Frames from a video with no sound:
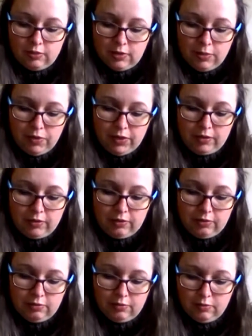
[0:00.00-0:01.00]
I'm
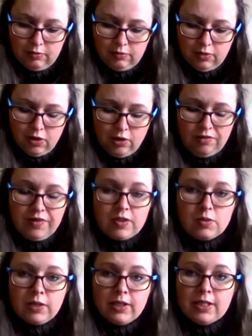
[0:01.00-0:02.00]
not
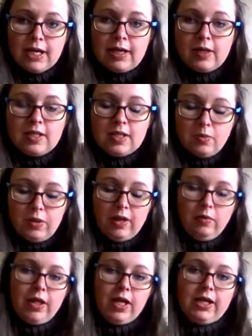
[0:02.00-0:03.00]
convinced will entirely disappear
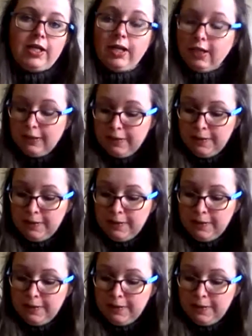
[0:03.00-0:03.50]
with ironing.